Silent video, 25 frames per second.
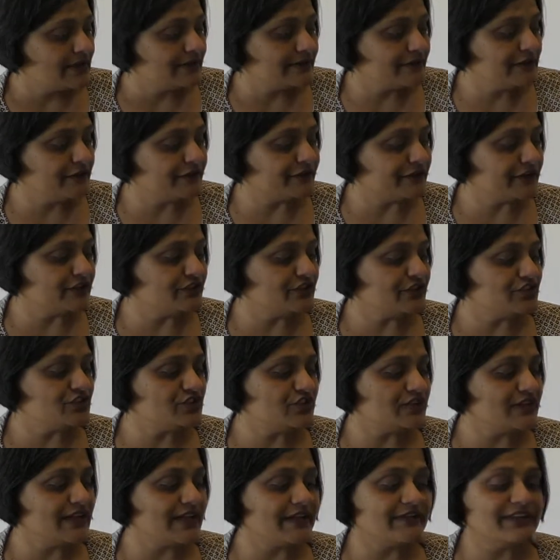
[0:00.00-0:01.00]
different
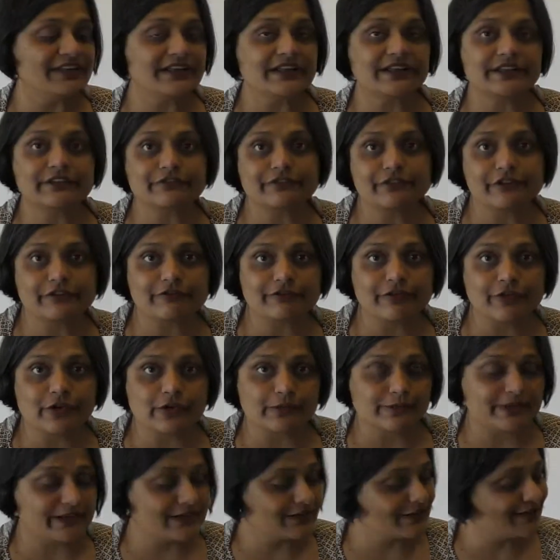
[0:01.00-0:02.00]
region having a different
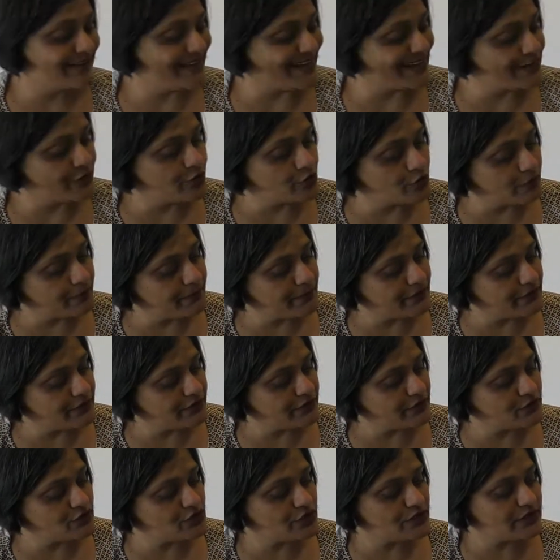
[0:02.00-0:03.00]
format. Like European
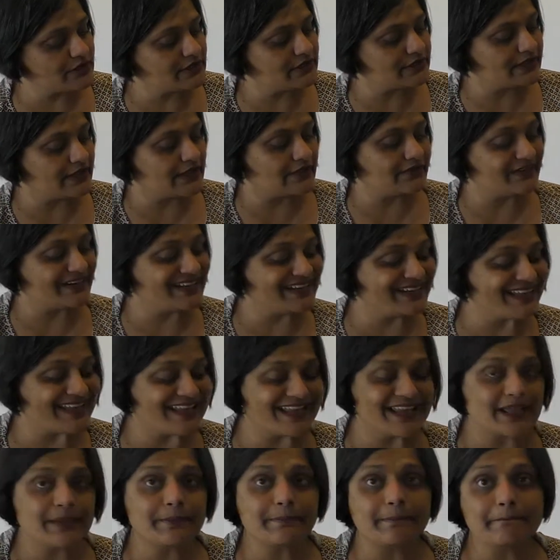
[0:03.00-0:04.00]
region, they have a
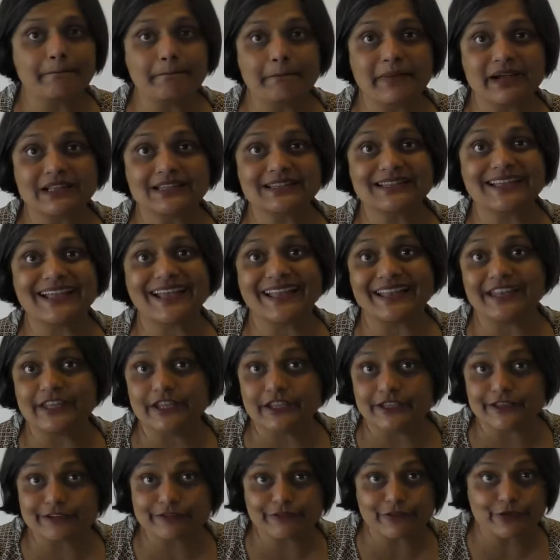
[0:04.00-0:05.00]
day, month and
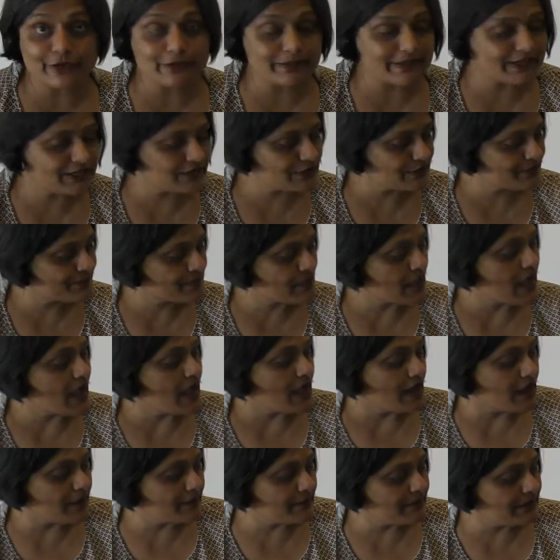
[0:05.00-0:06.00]
year format.
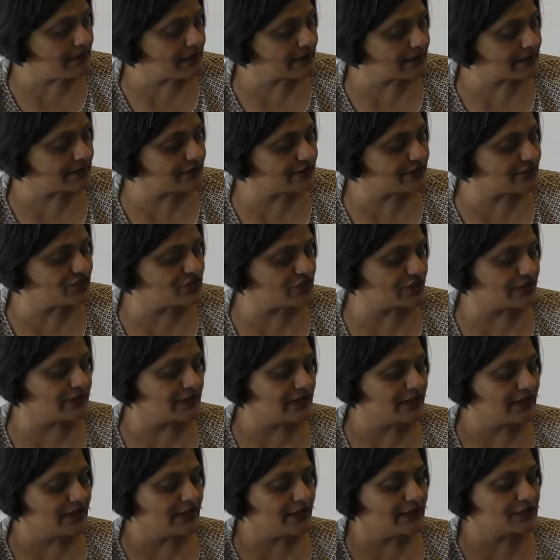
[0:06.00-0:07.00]
American
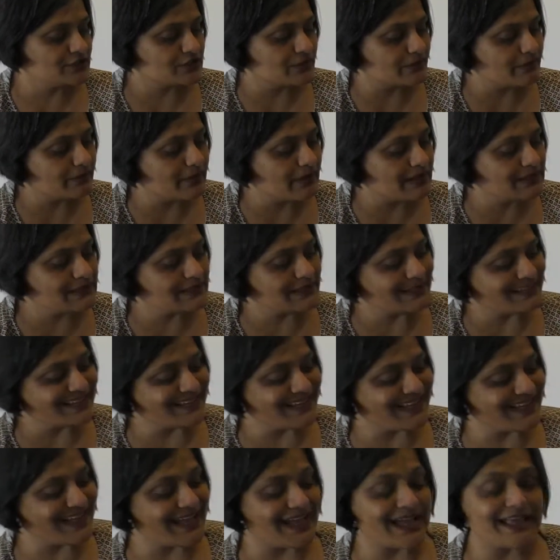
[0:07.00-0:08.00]
region is a month,
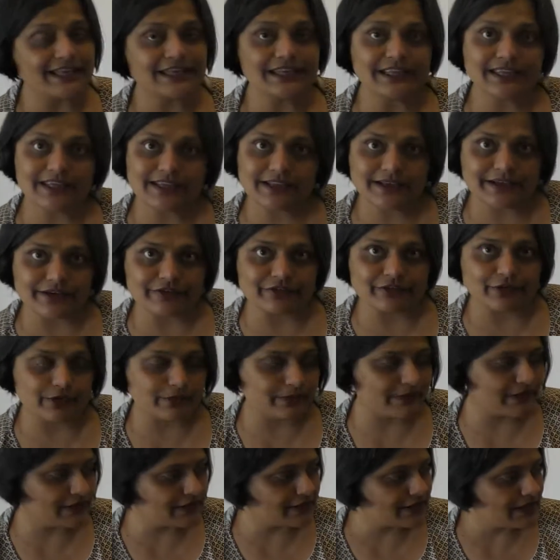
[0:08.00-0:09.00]
day and year
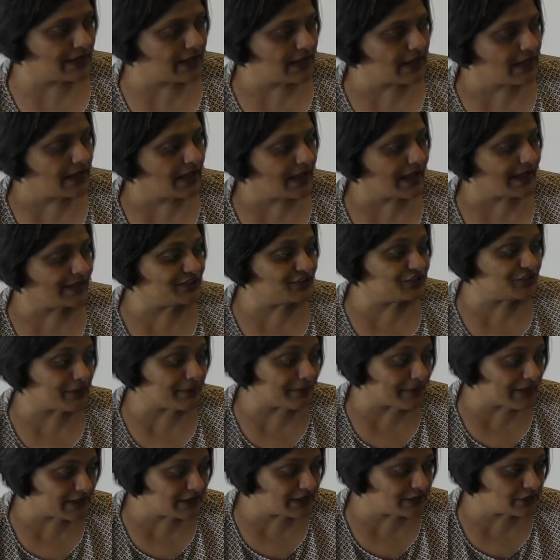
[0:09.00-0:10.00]
format. And
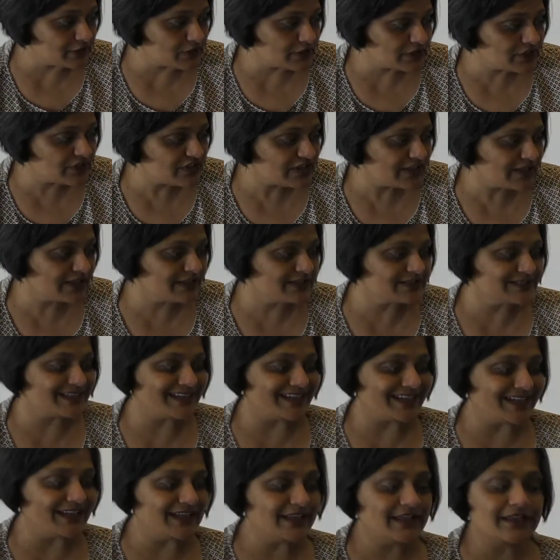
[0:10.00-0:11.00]
Japanese logic
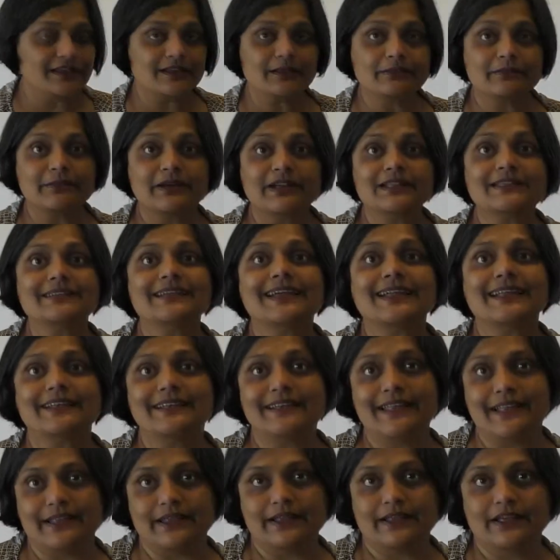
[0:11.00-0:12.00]
is year, month
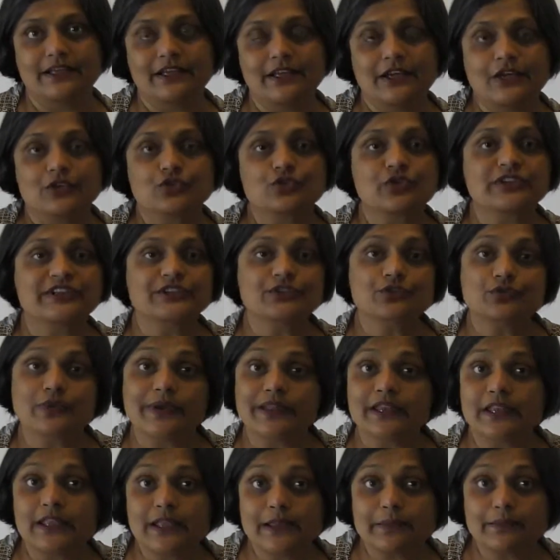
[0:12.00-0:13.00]
and day. So it is
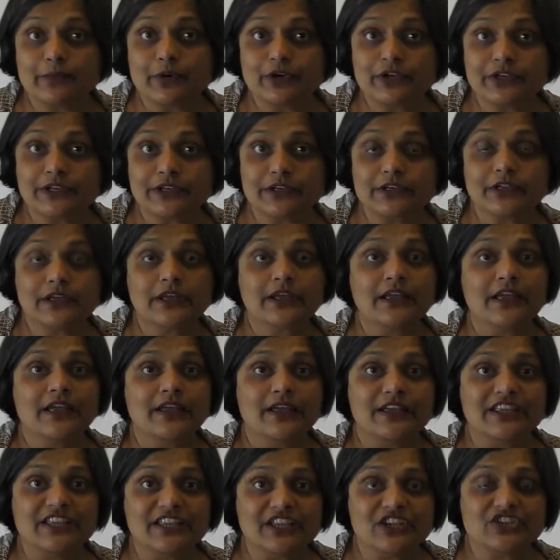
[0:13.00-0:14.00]
very important
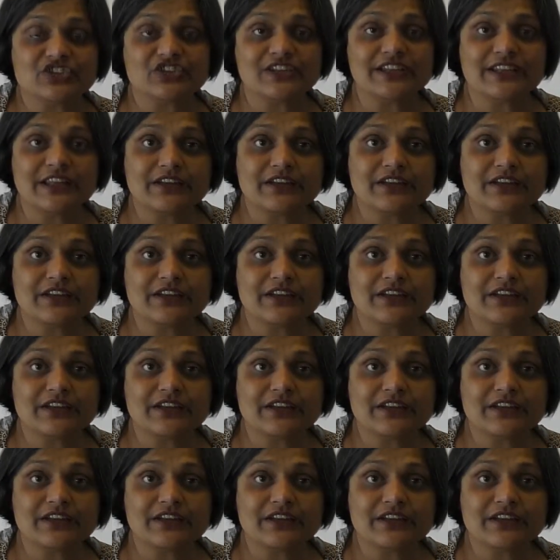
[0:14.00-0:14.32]
each and